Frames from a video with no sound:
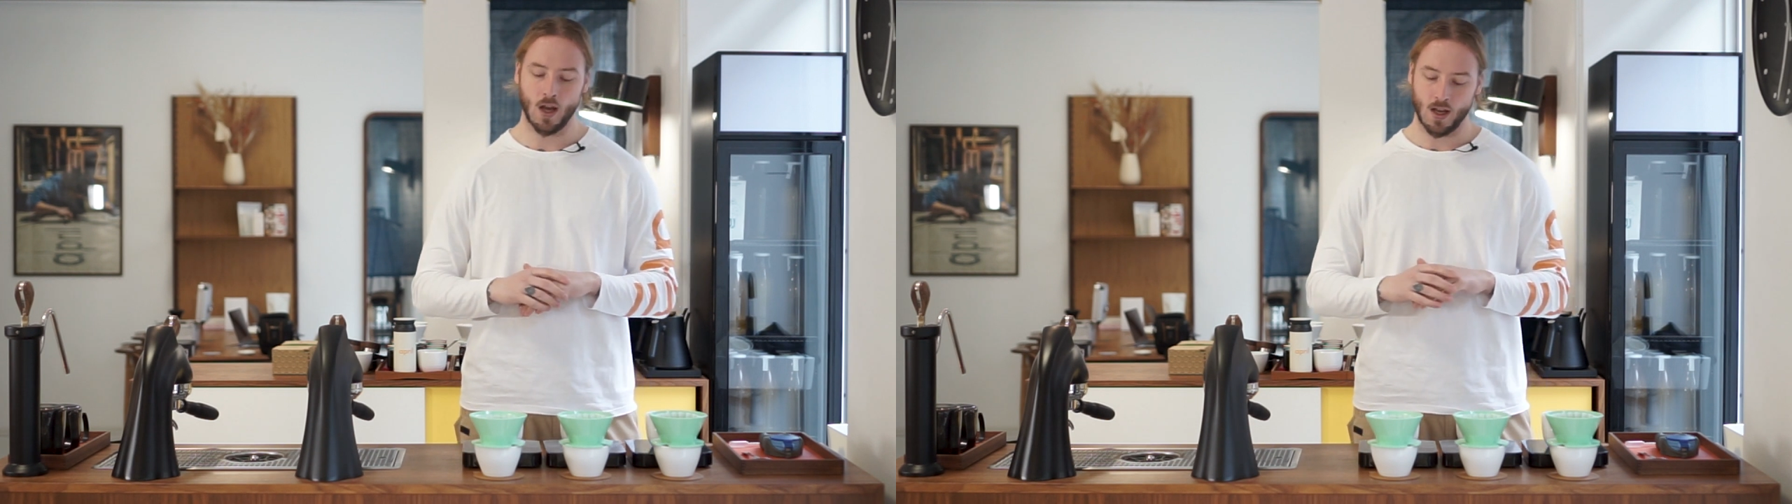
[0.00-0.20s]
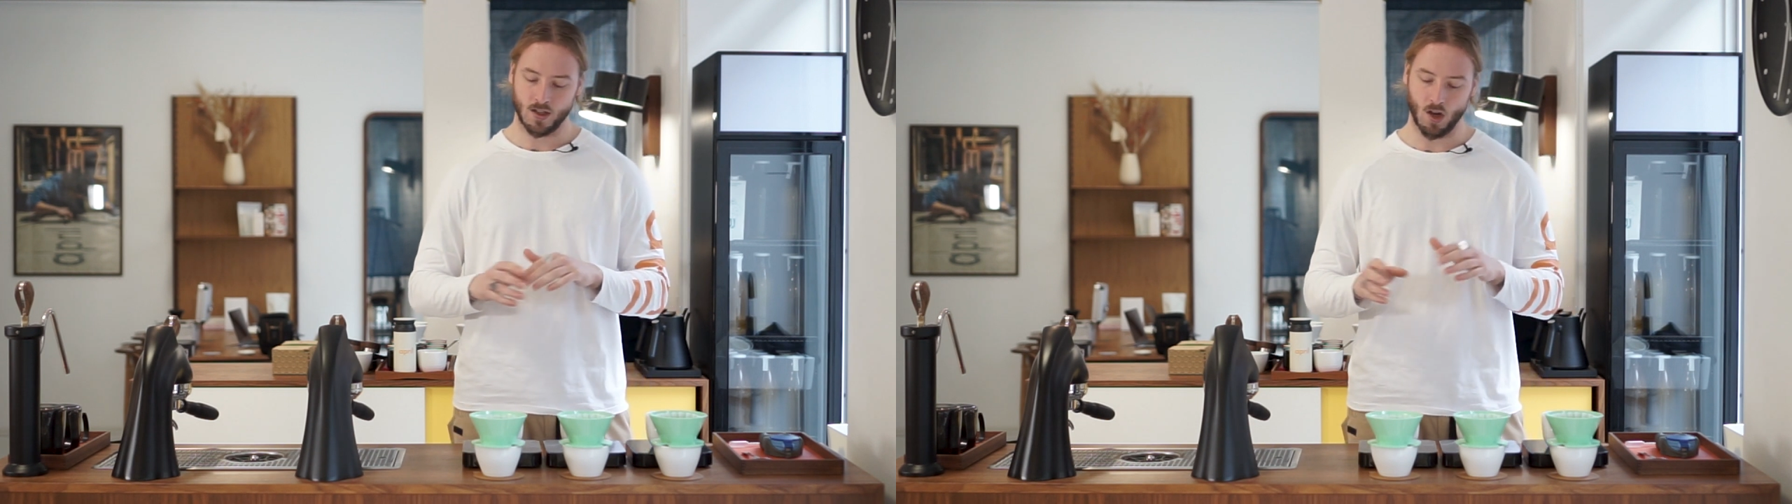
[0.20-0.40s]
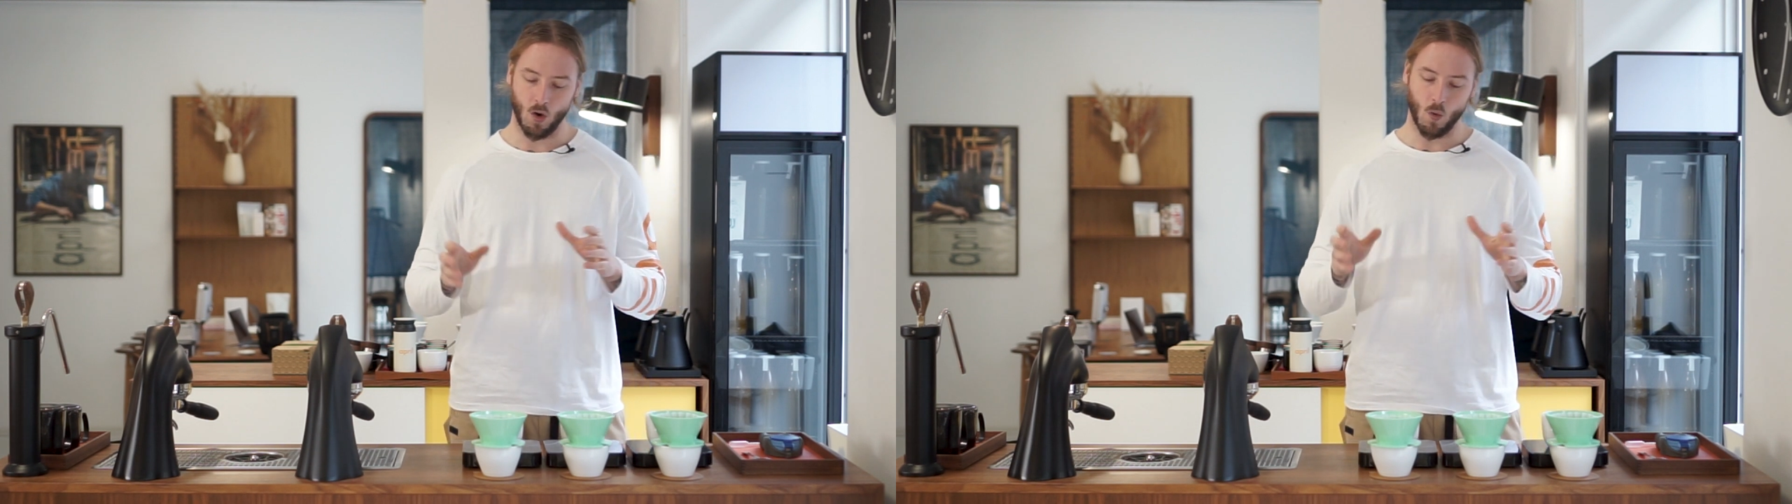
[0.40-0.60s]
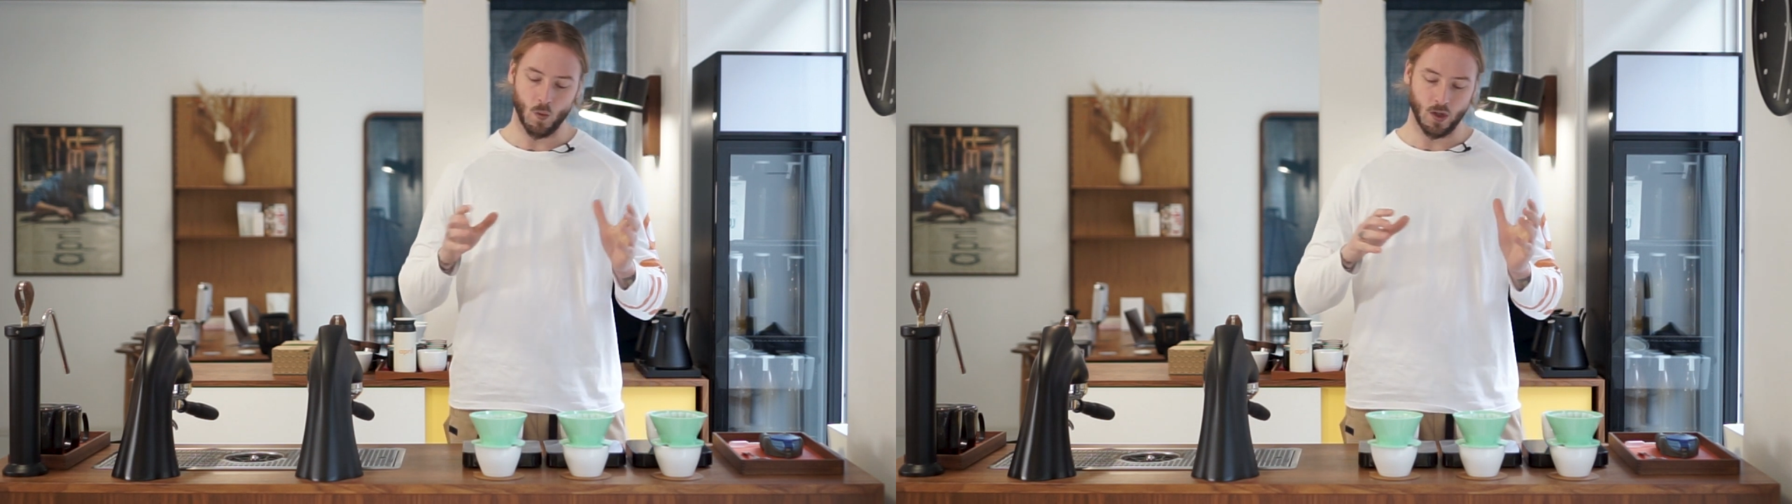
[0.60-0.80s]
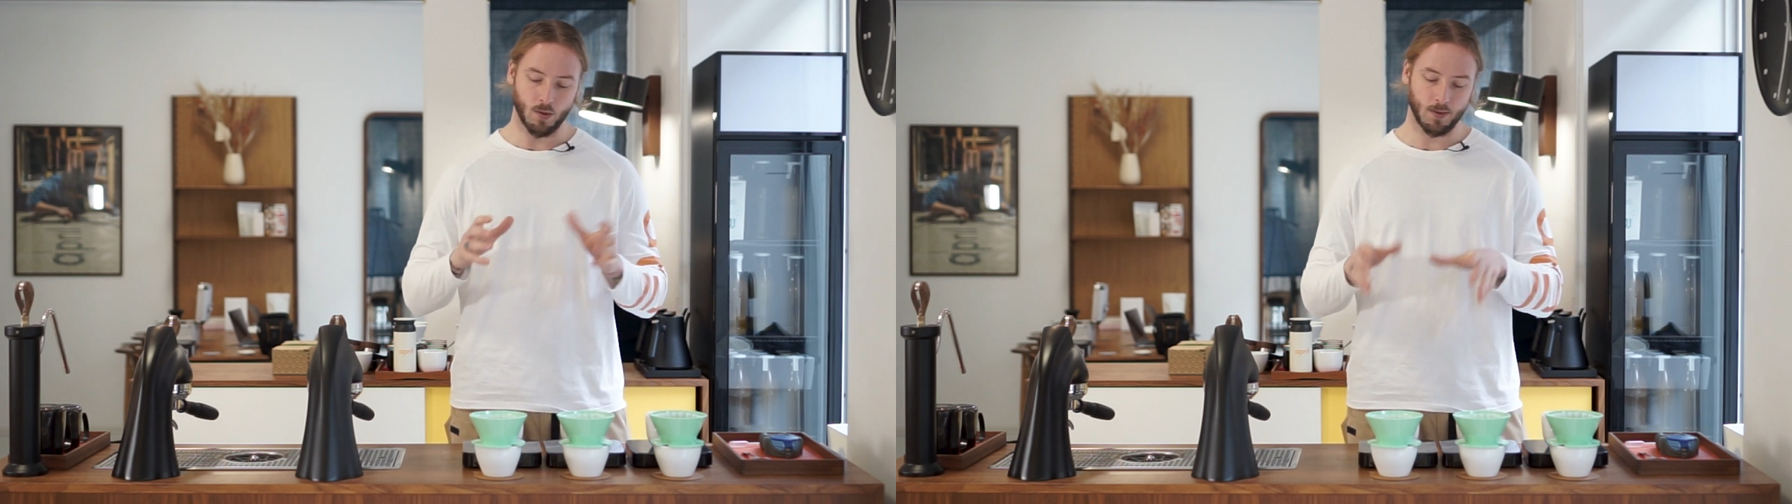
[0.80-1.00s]
So
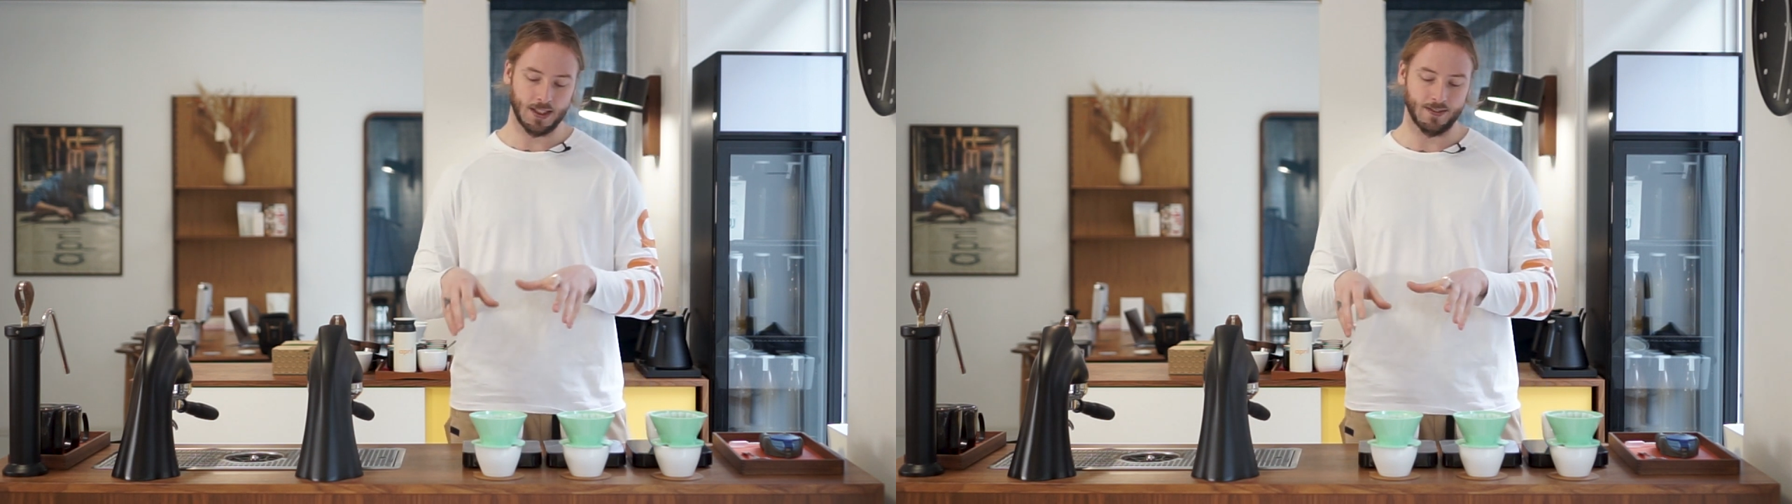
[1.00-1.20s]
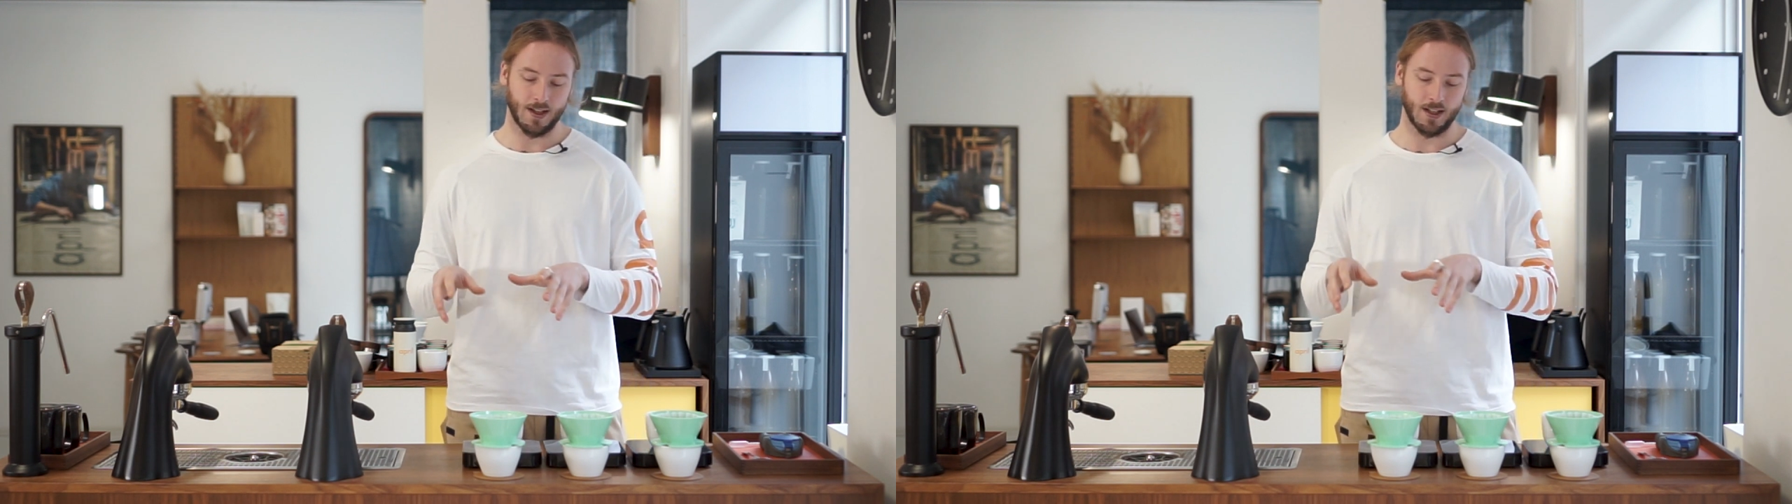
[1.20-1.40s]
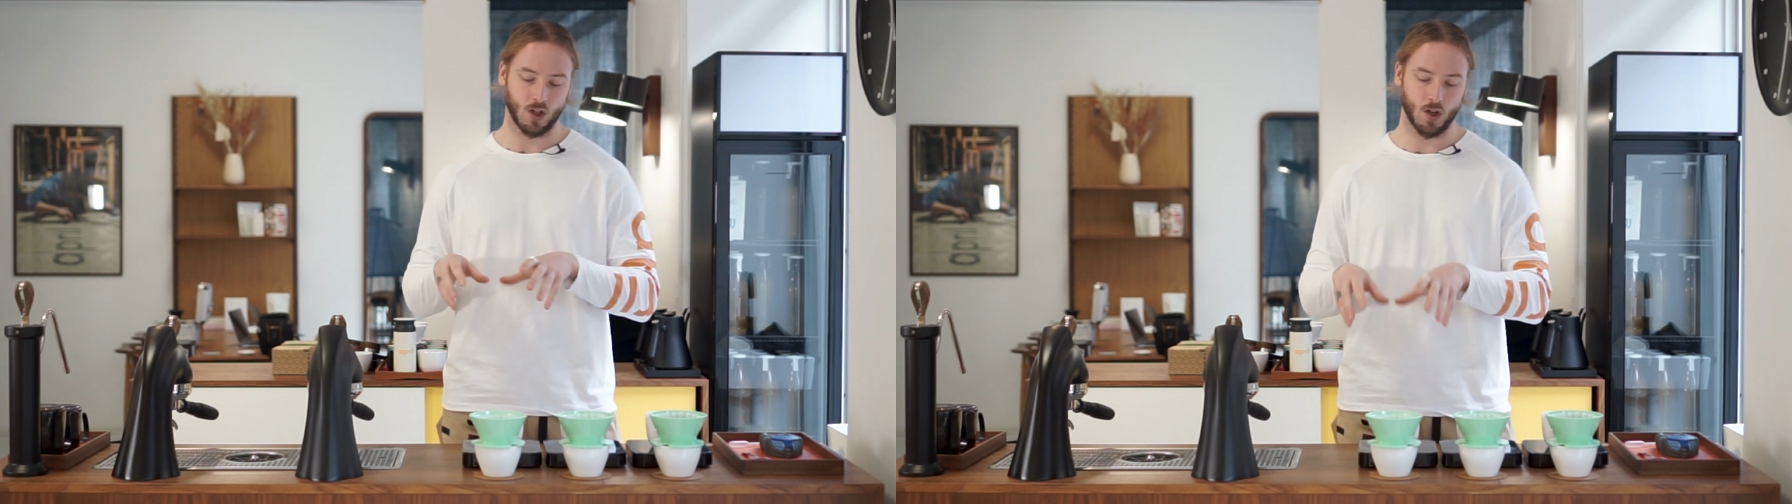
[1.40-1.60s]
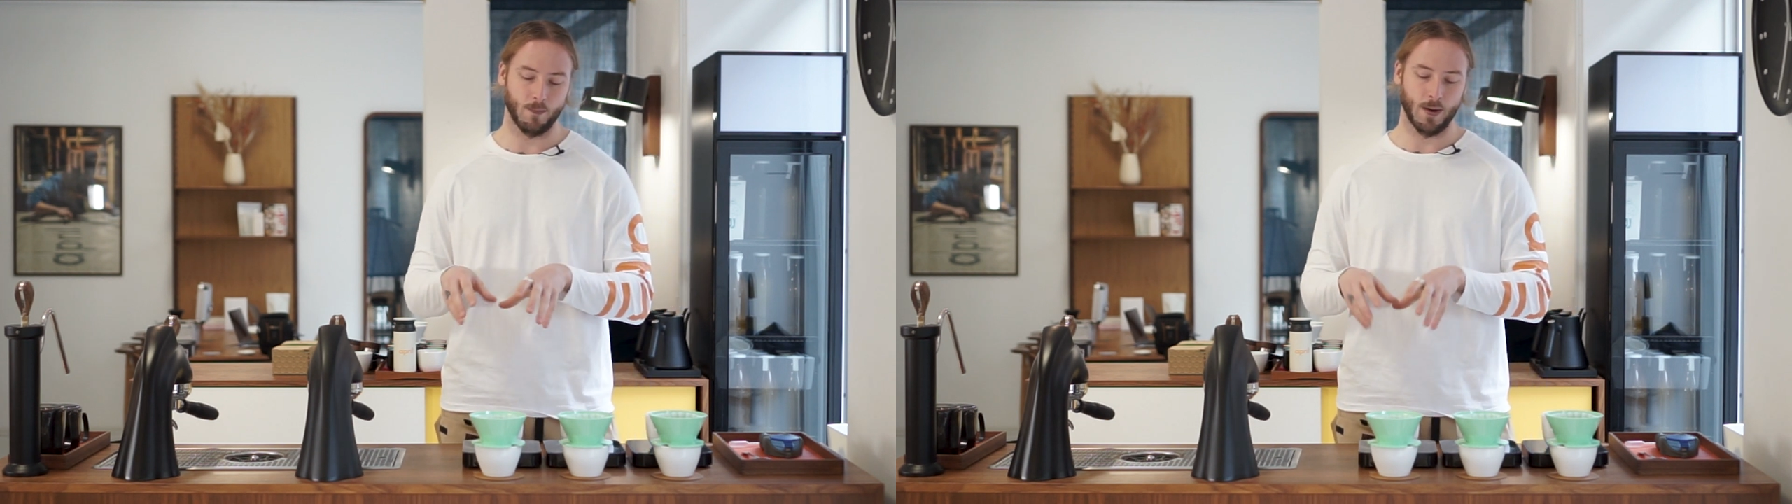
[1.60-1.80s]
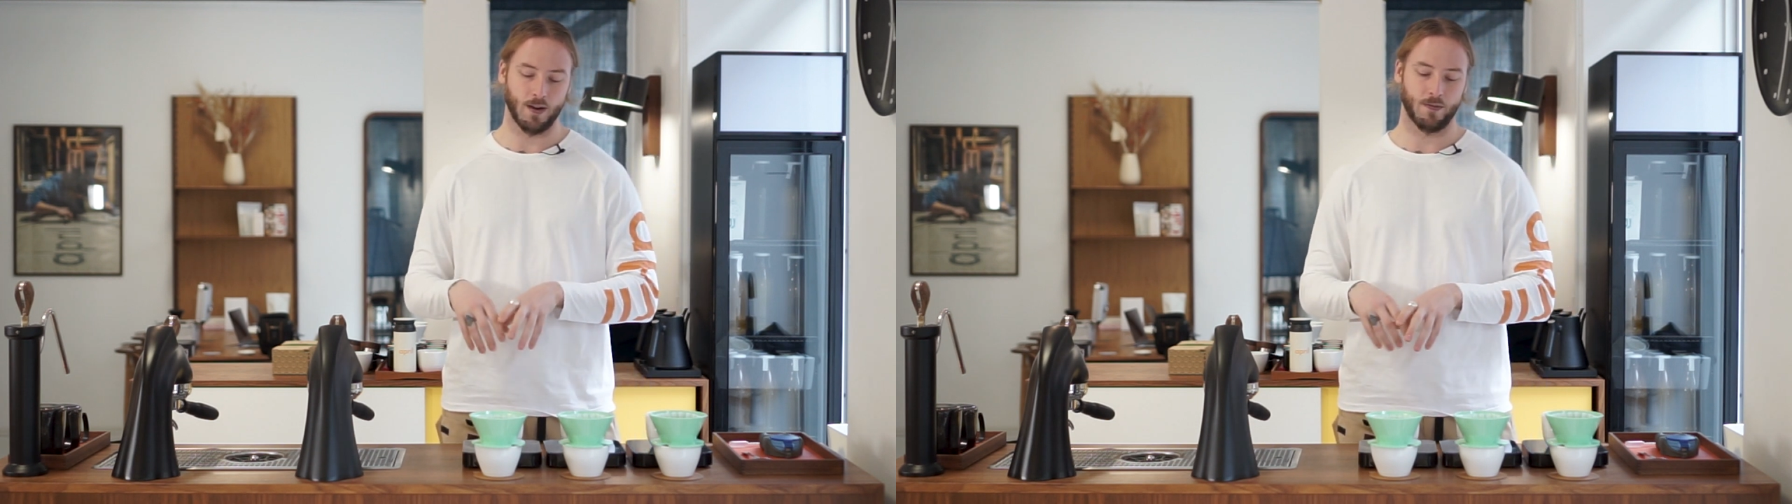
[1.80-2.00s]
we do believe that it could
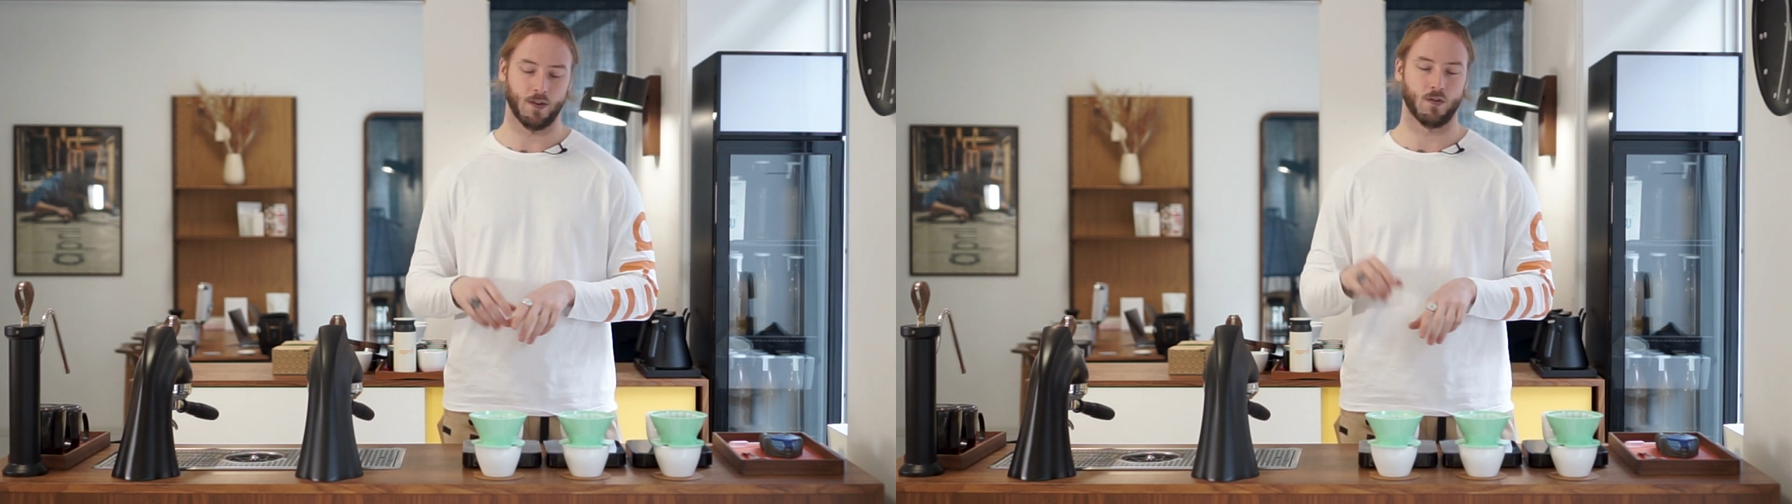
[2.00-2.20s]
benefit